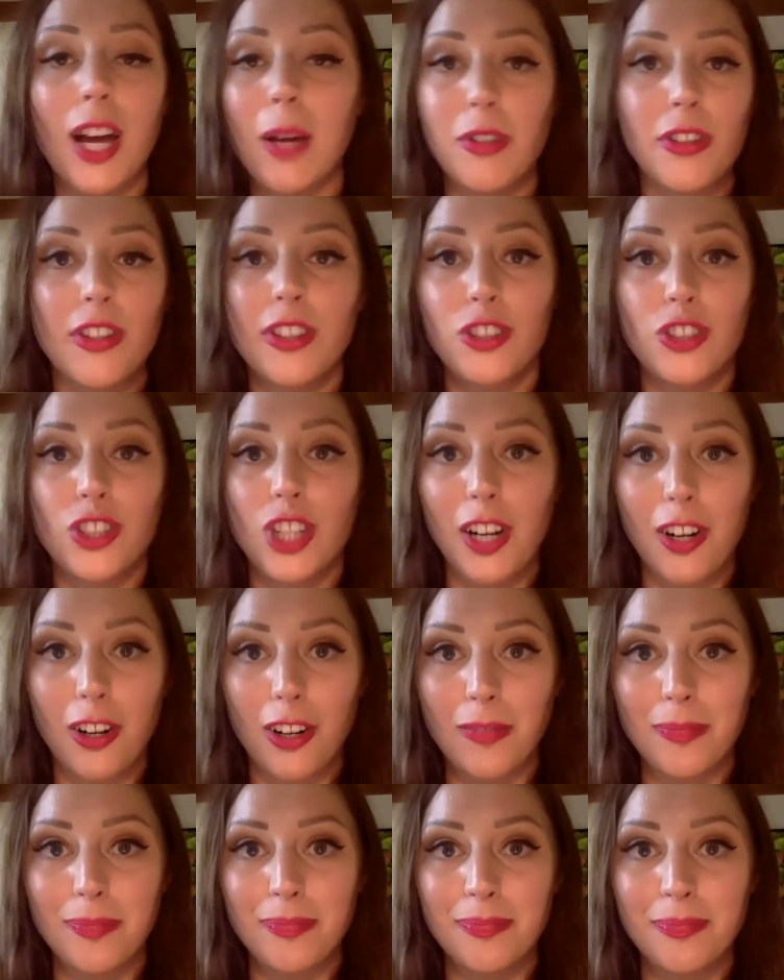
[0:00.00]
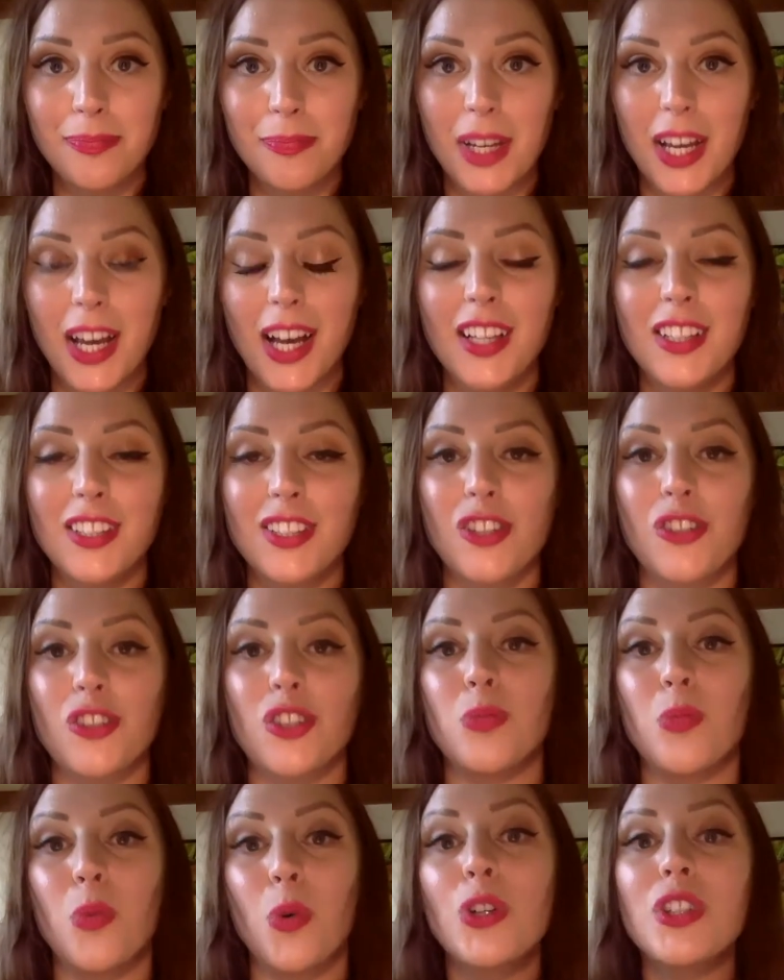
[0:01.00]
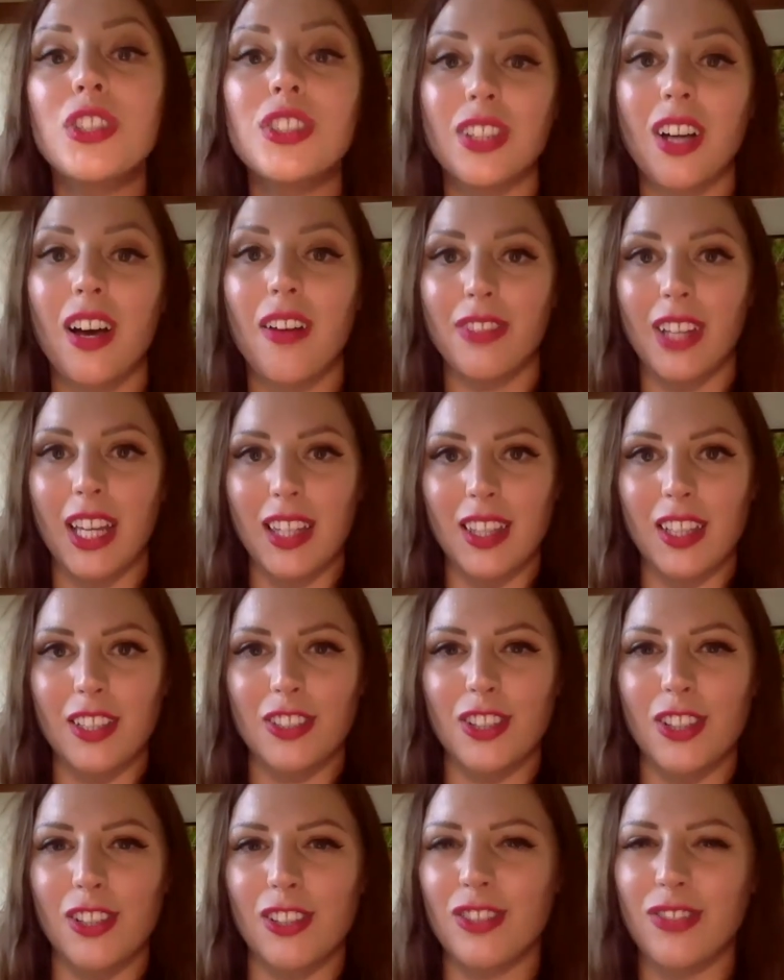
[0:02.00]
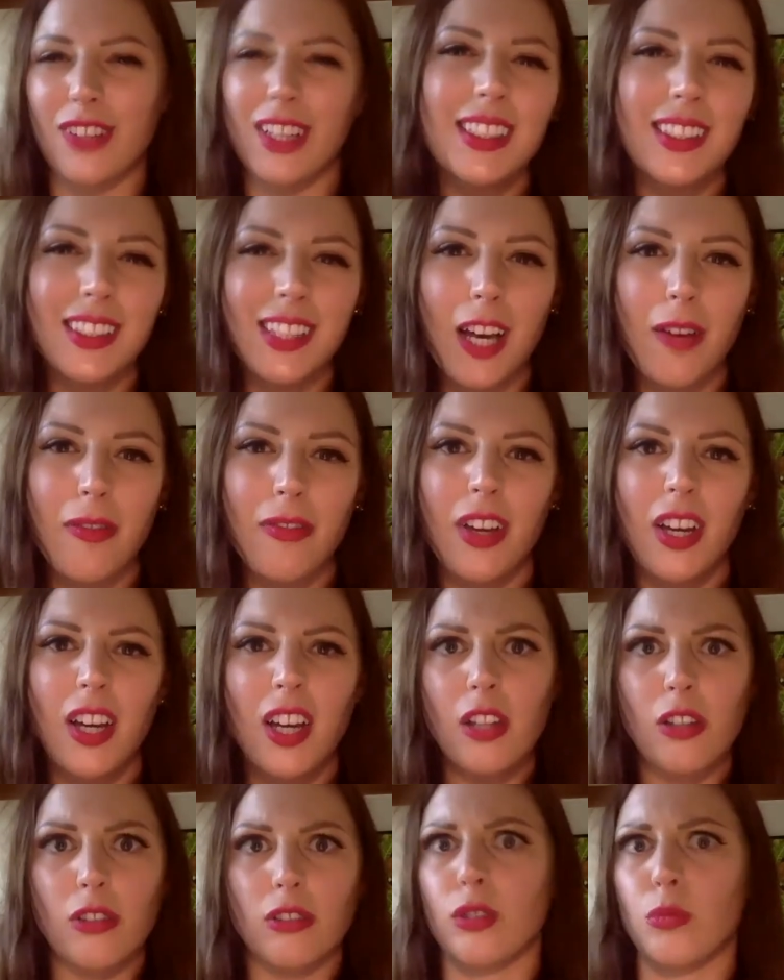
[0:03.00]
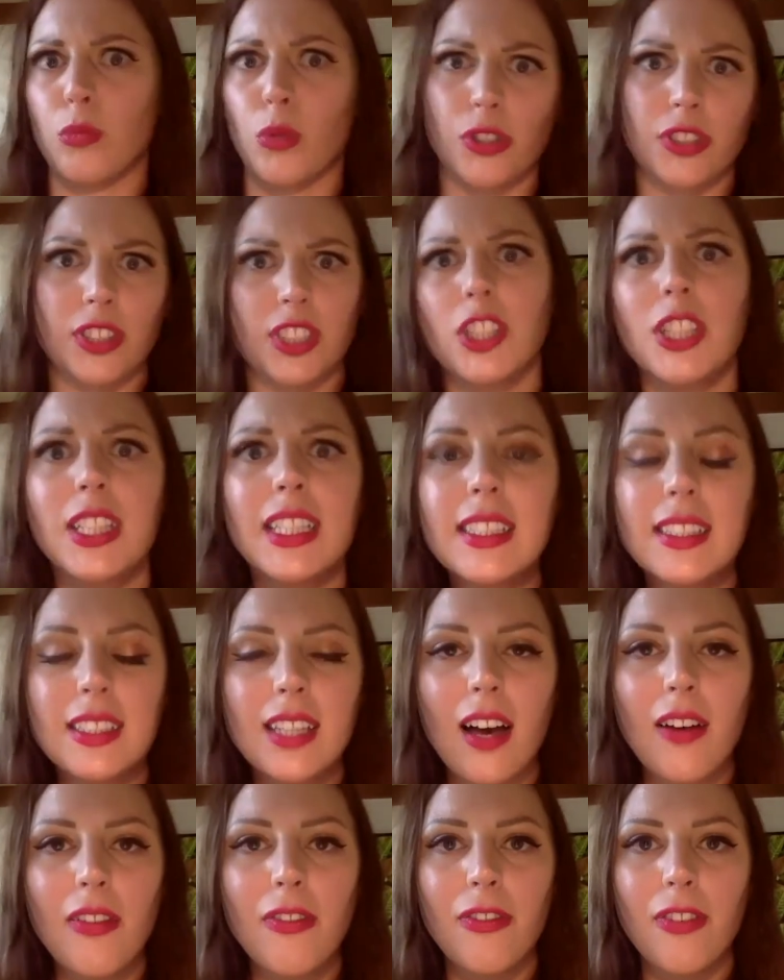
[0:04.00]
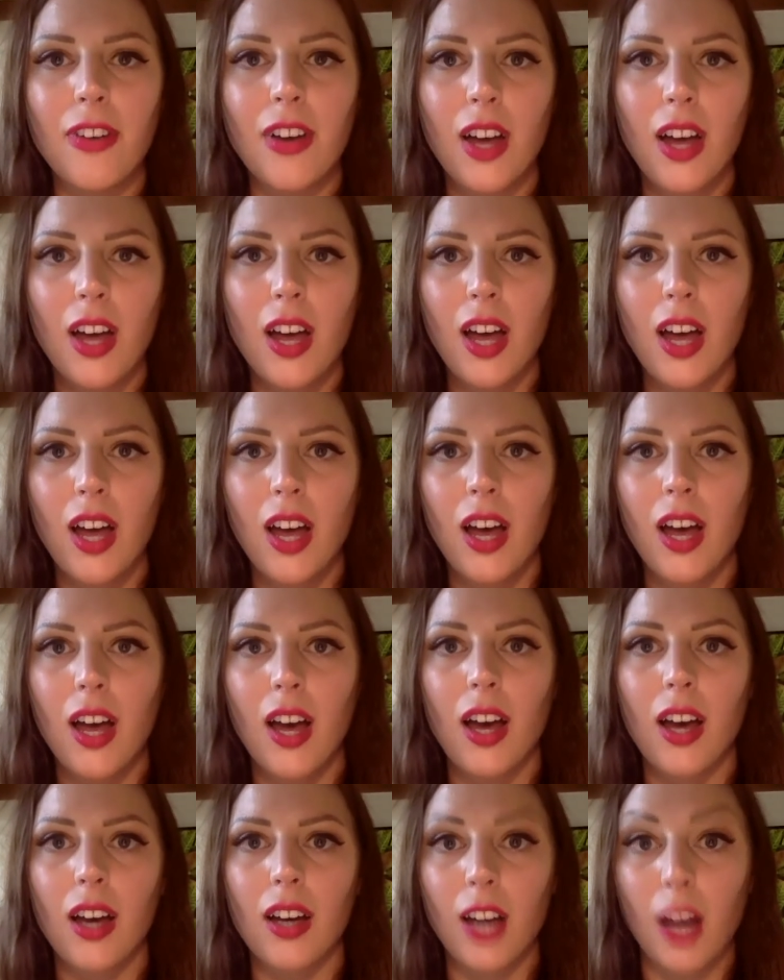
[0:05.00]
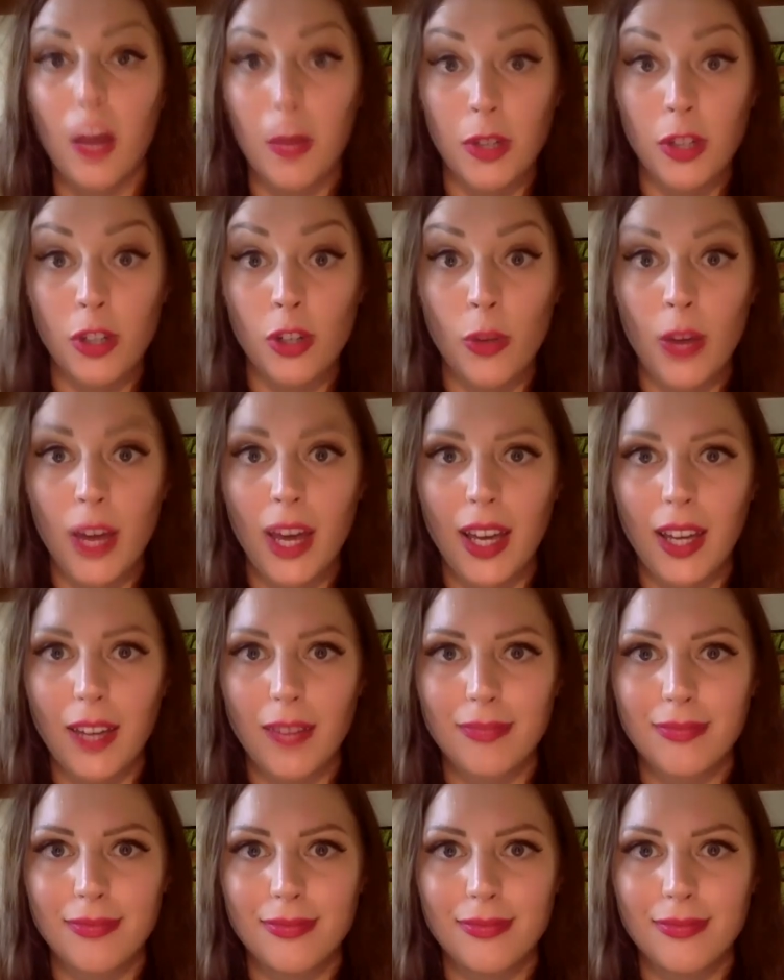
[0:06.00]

to this channel because there's more stuff like this. There's fun stuff, there's a little more serious stuff coming your way.